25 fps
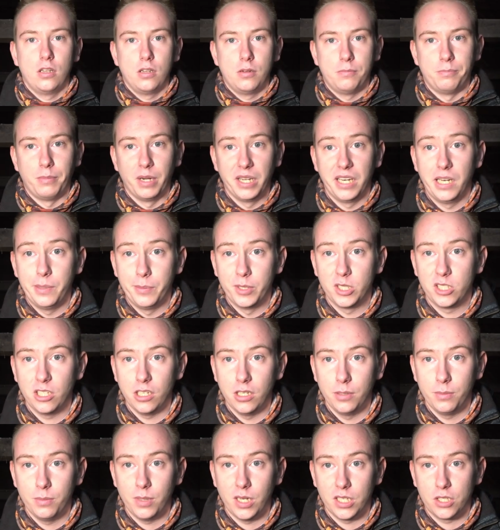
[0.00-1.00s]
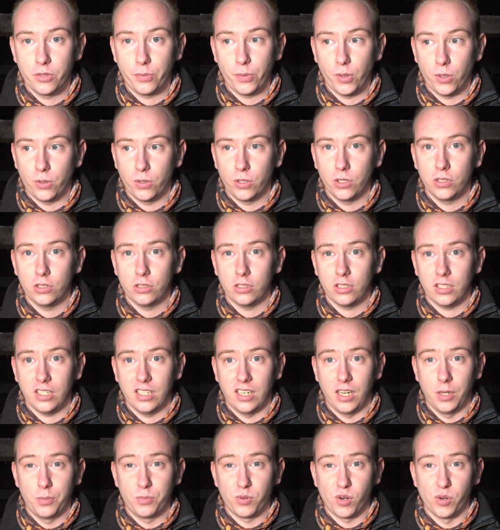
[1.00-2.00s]
My name is Eam Explorers,
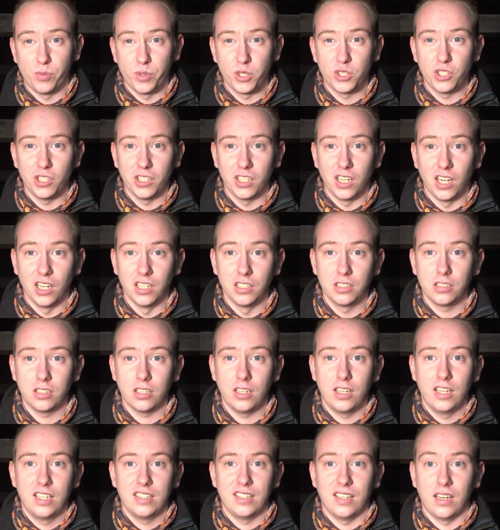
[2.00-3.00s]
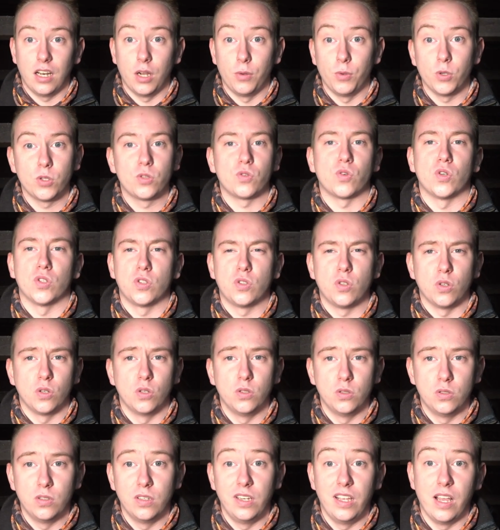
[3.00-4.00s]
and I promise you guys that I will
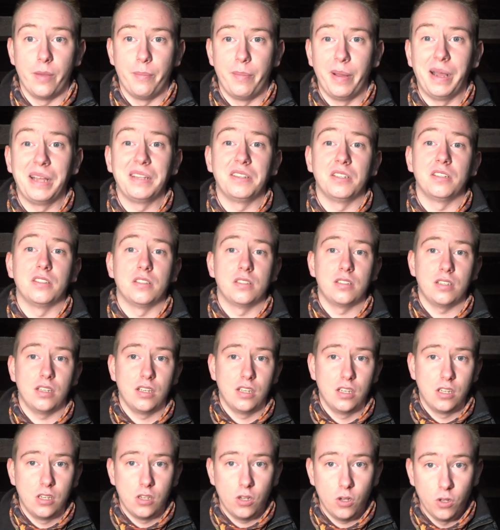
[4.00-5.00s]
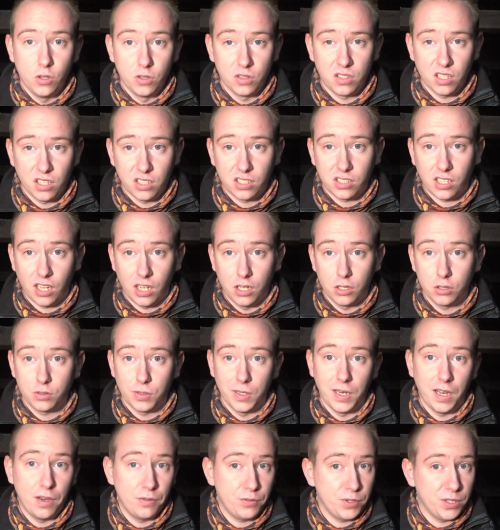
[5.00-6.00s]
return to the abandoned, untouched house
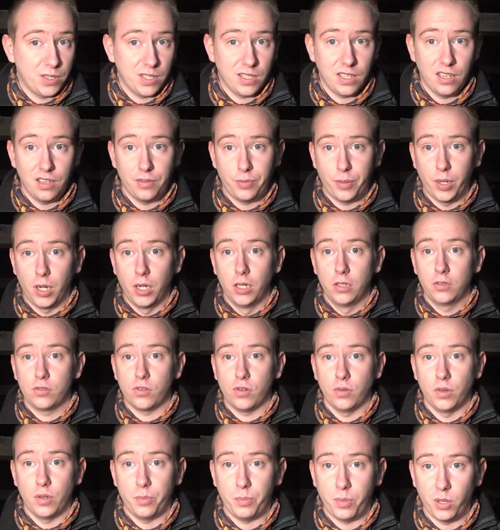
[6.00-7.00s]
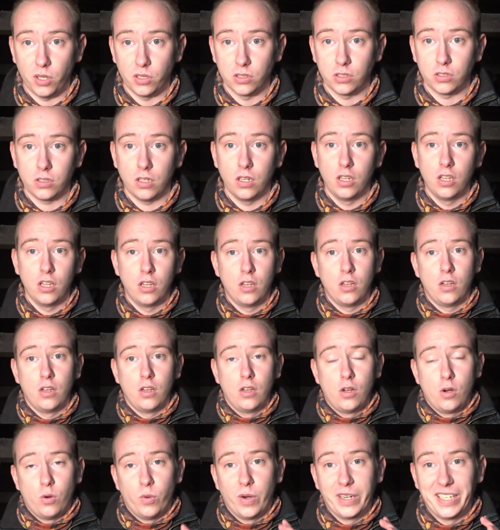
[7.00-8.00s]
with everything left behind from the past,
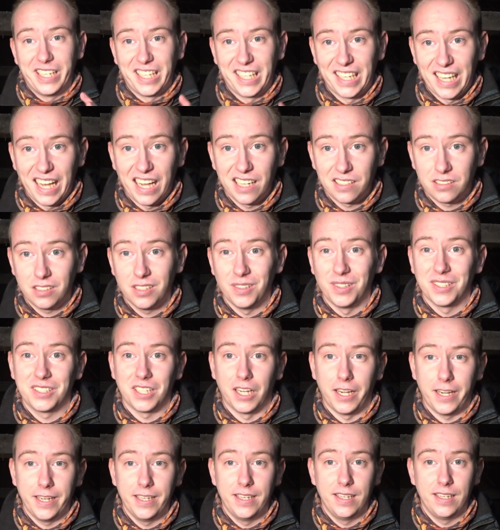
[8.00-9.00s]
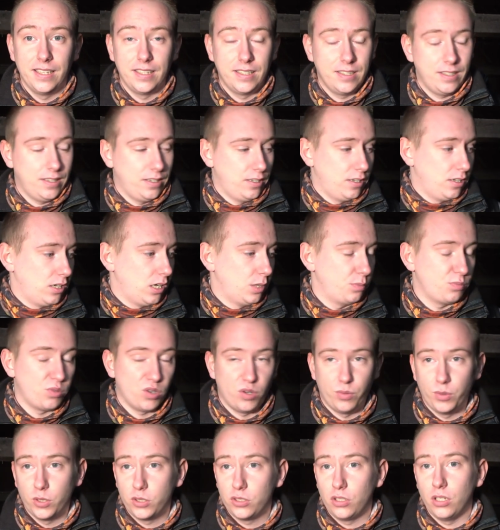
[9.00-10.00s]
where the Nazi was hiding. Uh, I
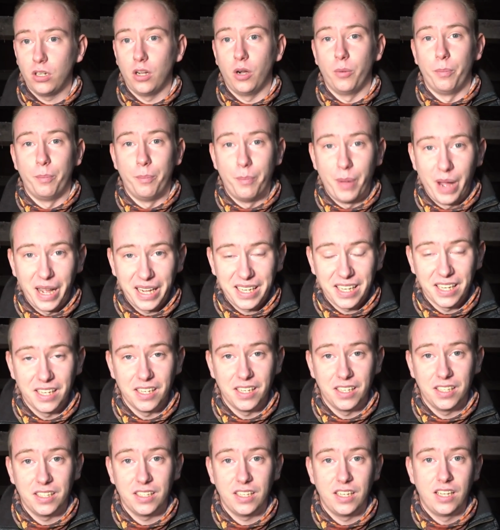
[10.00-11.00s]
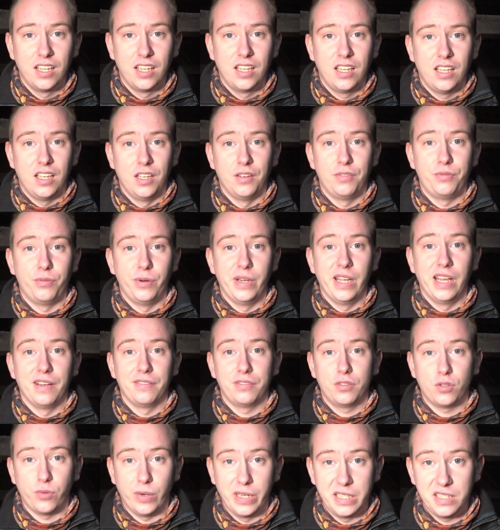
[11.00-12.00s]
promise to go back here. If we
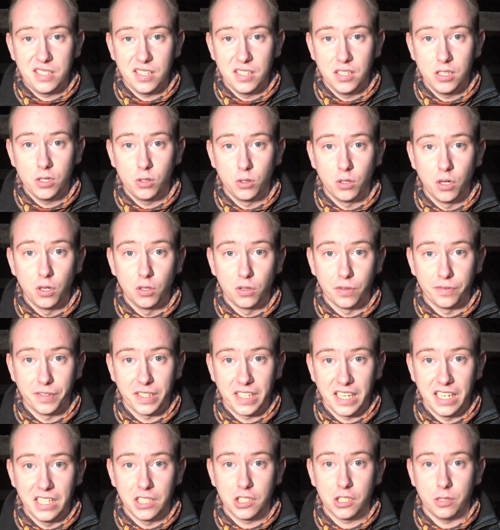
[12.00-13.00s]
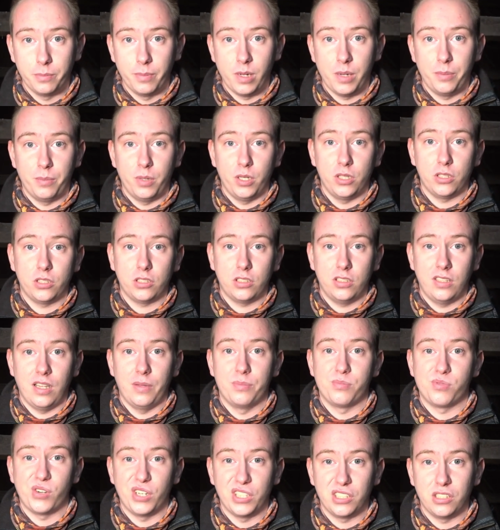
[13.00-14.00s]
have twenty new notification members
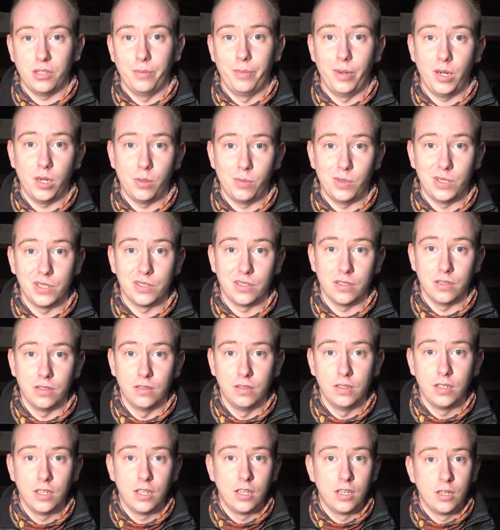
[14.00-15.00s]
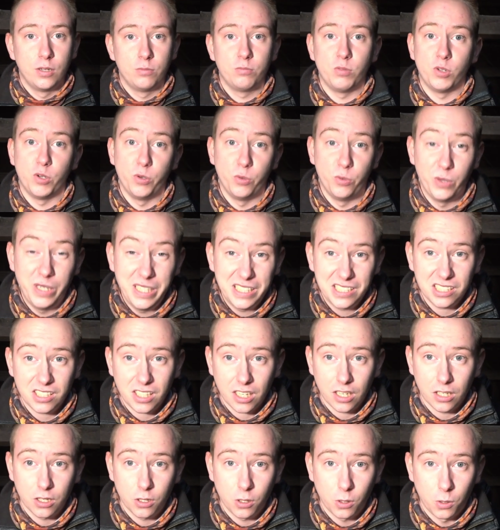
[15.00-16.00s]
that press the bell button, we reach
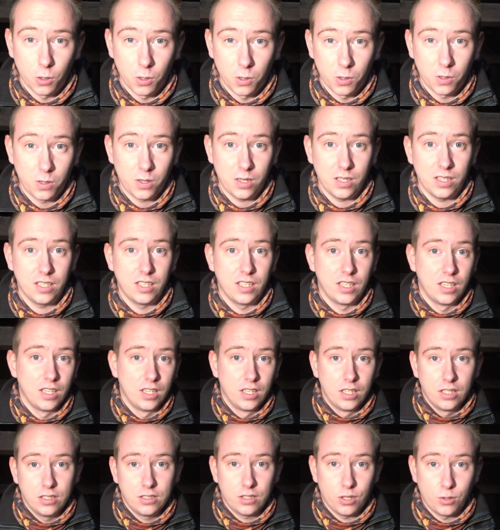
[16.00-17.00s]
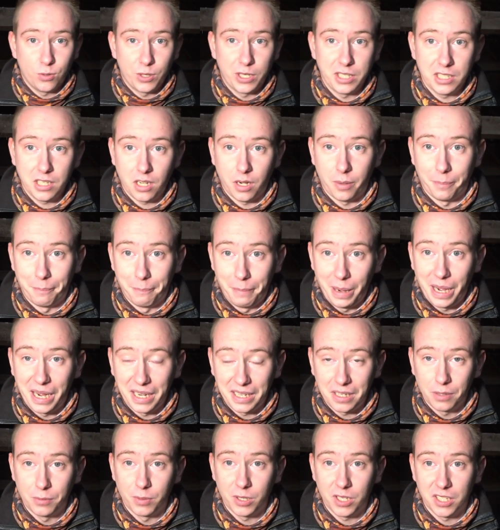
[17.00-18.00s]
that goal. So right now I'm
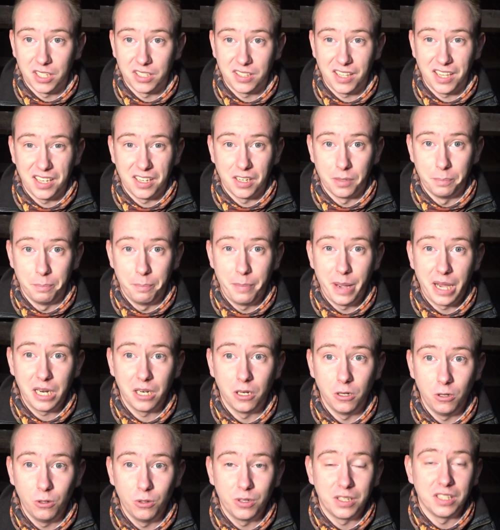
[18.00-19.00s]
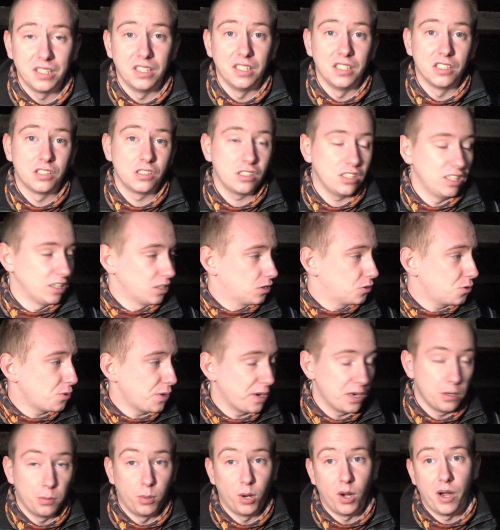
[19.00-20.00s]
back and we're gonna take a better look at this
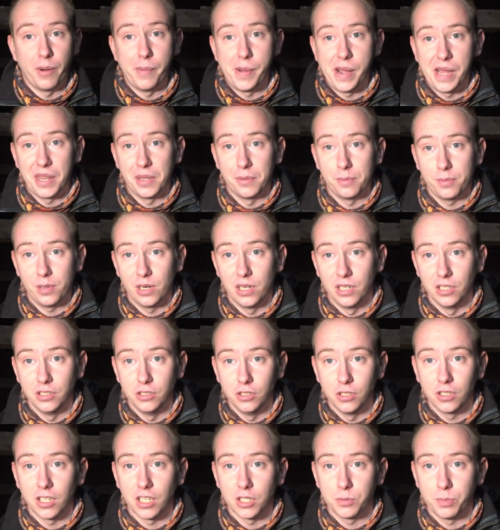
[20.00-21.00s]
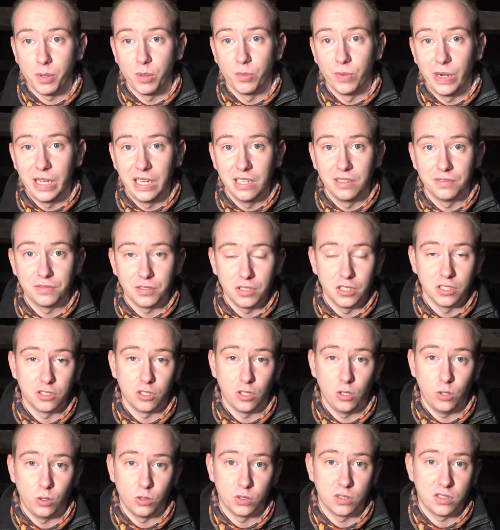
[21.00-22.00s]
incredible abandoned place. You guys been waiting for this
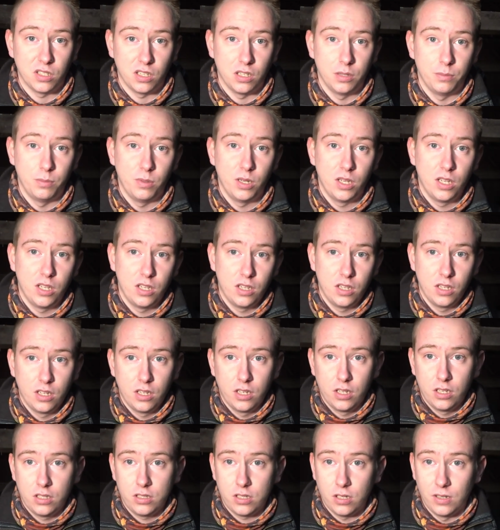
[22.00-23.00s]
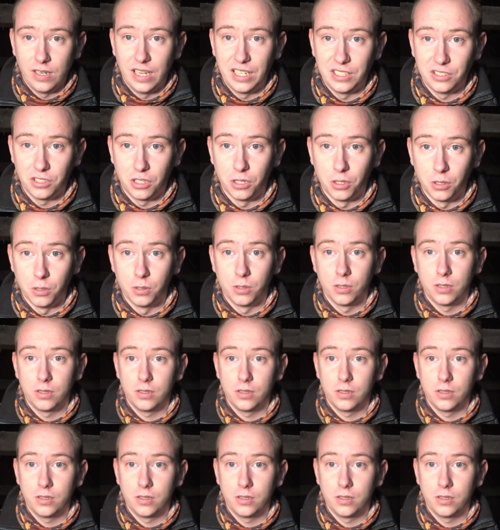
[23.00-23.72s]
a long time, so let's go.